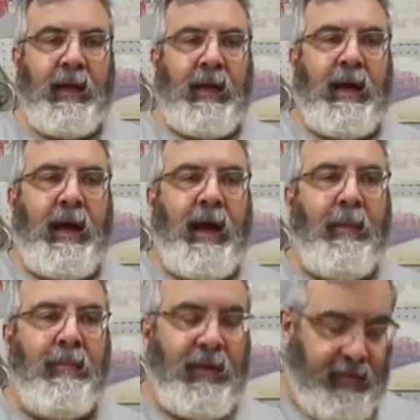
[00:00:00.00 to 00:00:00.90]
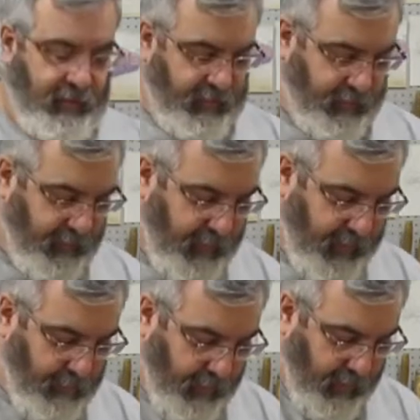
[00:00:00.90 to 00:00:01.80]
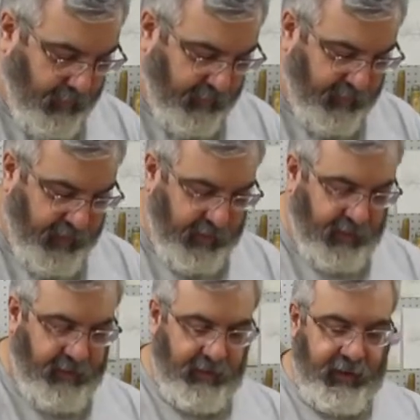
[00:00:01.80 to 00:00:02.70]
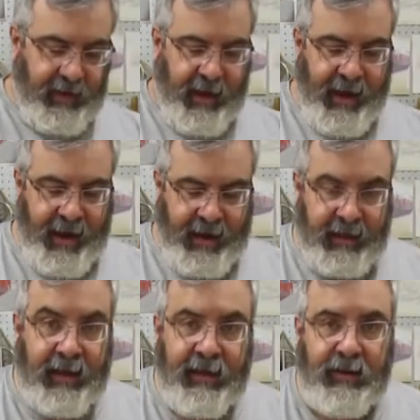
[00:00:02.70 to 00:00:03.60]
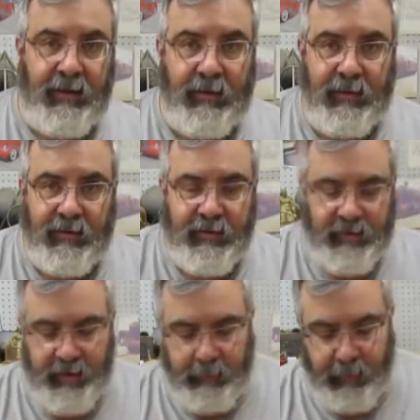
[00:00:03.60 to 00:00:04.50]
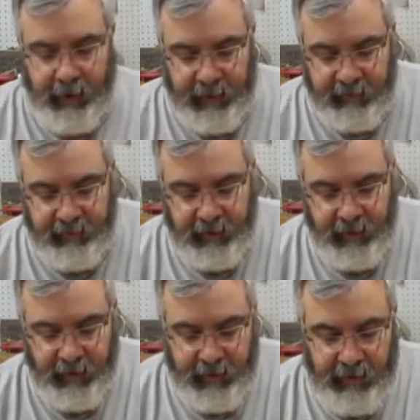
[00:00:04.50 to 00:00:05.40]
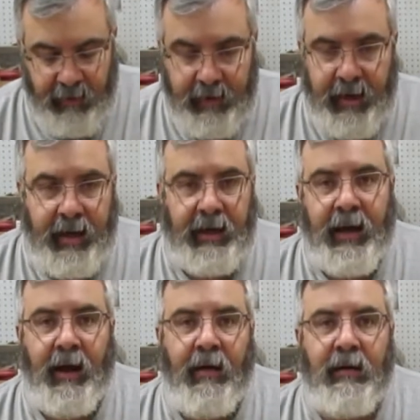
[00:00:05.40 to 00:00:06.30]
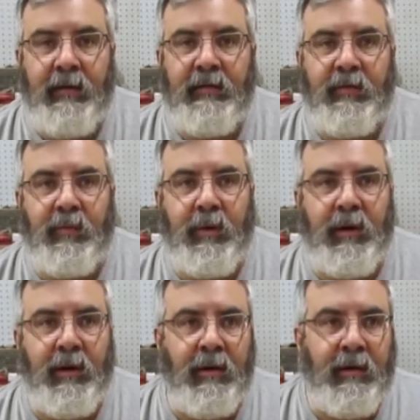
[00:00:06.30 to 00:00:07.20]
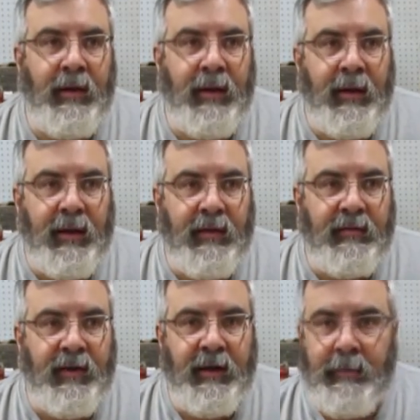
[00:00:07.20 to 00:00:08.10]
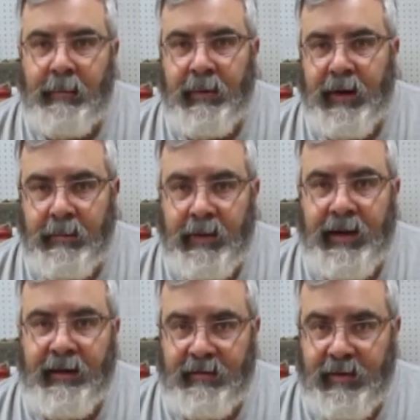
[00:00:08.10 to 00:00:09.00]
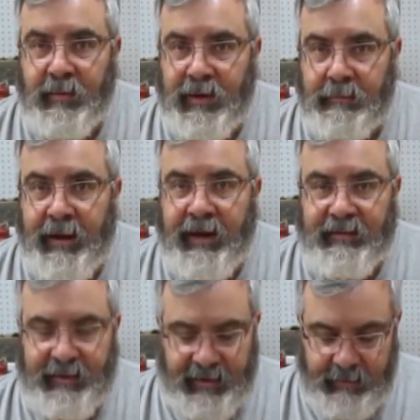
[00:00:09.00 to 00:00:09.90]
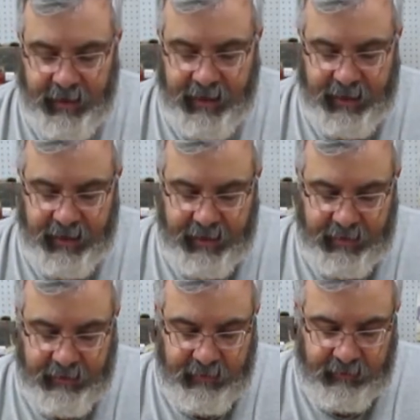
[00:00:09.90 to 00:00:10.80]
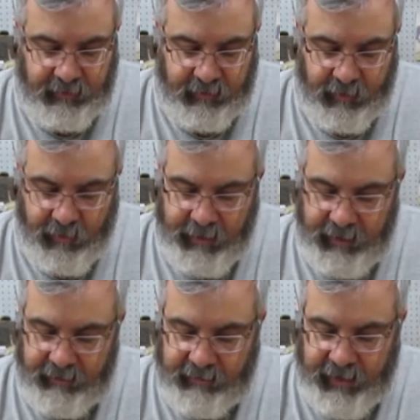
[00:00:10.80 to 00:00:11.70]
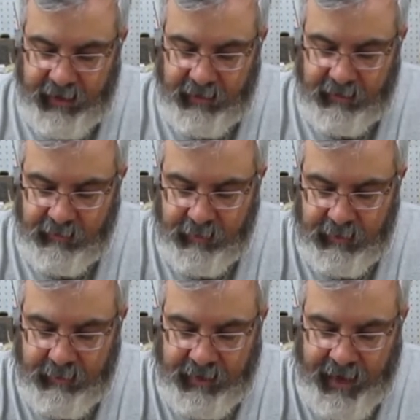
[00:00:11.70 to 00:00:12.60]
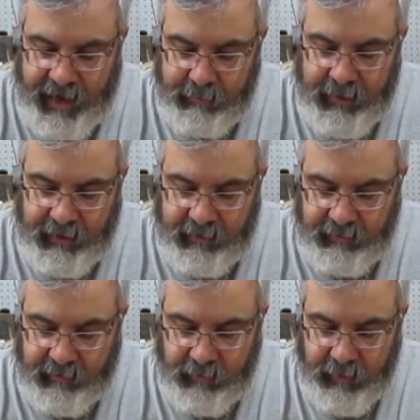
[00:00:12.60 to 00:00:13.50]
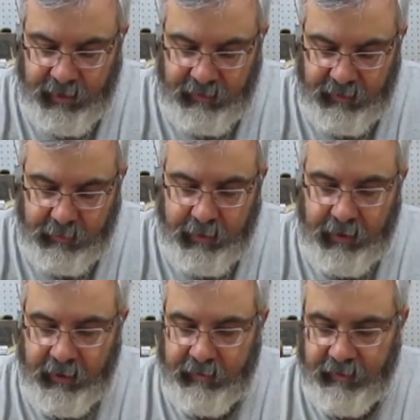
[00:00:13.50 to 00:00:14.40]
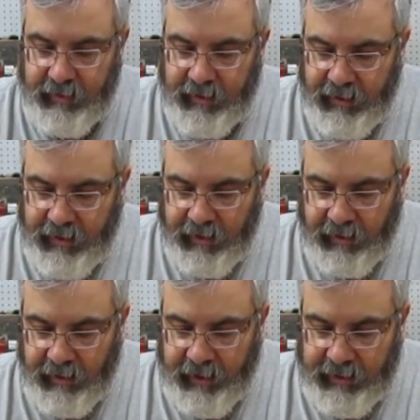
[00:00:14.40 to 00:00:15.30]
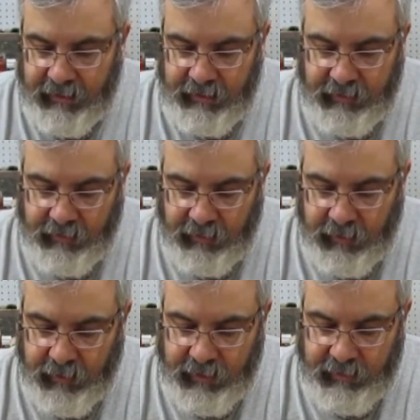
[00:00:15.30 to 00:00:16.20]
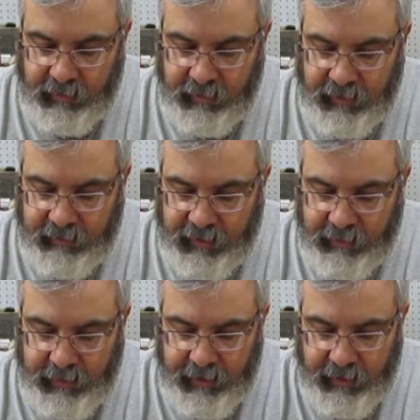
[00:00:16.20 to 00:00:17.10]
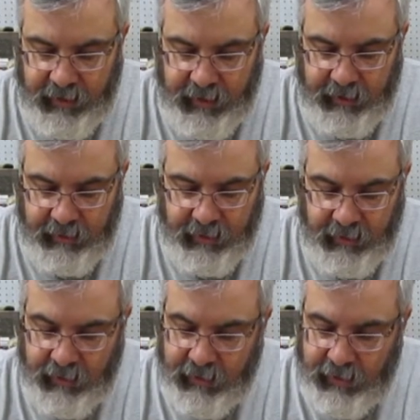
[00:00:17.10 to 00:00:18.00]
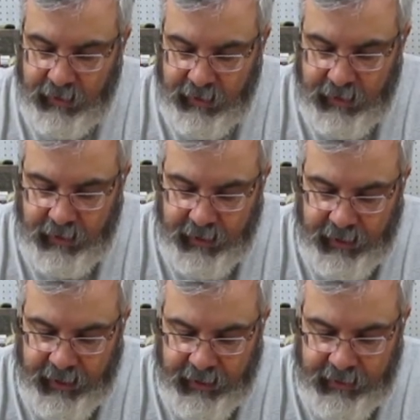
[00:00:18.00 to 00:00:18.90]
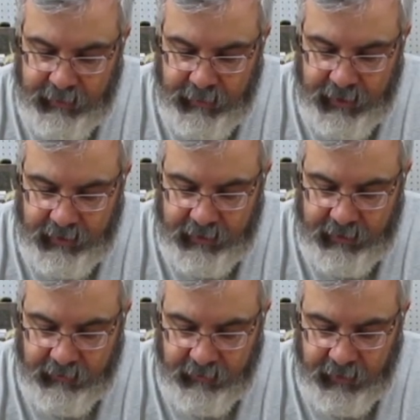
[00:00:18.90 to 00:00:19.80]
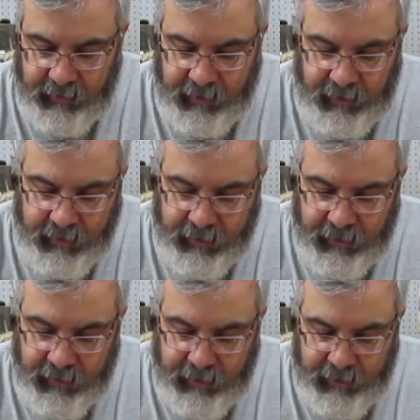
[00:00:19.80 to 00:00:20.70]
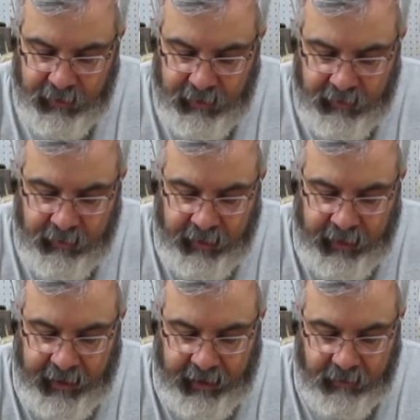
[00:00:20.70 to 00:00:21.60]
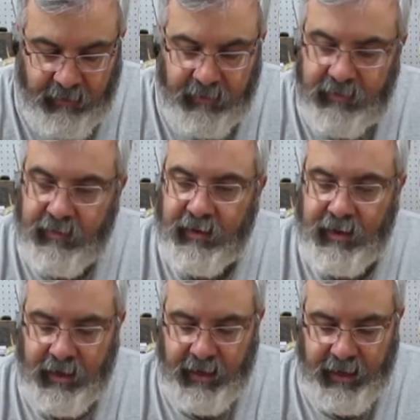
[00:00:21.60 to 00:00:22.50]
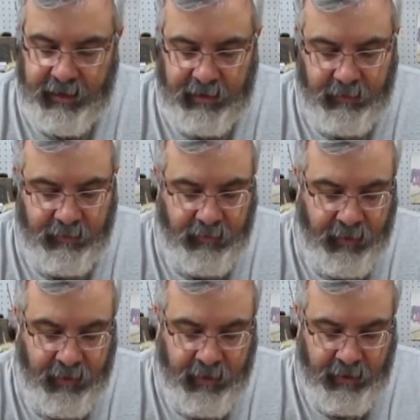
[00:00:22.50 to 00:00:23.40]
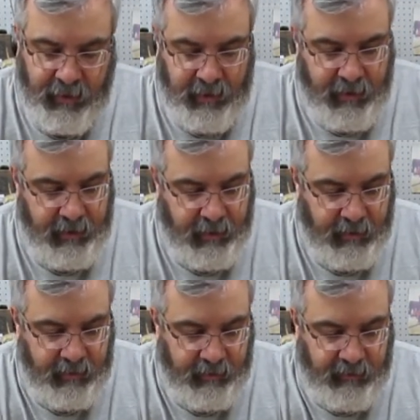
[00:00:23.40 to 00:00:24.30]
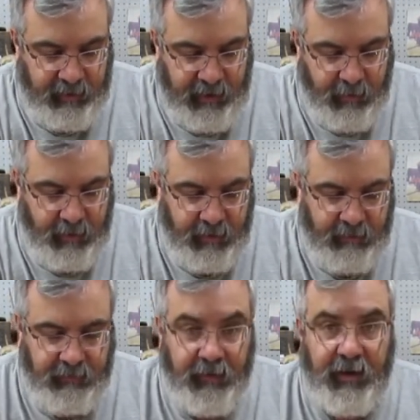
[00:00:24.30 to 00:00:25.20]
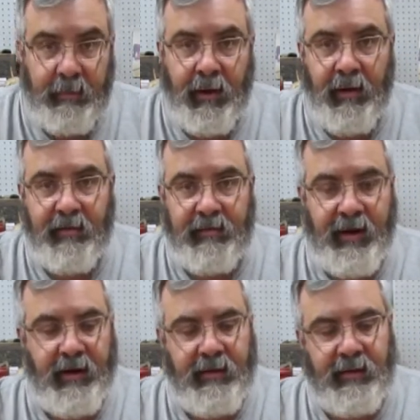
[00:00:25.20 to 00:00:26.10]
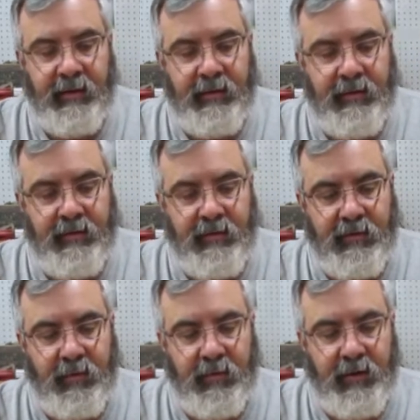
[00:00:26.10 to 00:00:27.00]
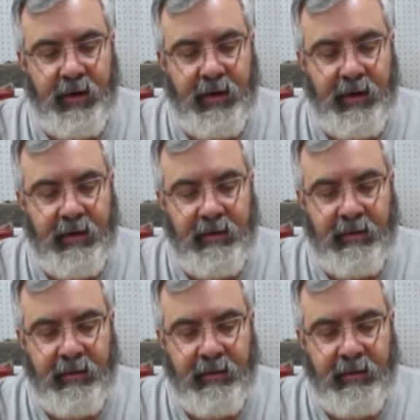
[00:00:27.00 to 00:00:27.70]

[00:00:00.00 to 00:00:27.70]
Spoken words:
This is a fillet ball set that I use as an apprentice. Okay, now this is where I was telling my buddy Blaine said we could basically make anything. This is a homemade set. This is my dad made this when he was an apprentice. All right, so he turned these on the metal lathe, and that he made the different handles in that, and yeah, you just take one of the fillet balls out and screw it in there,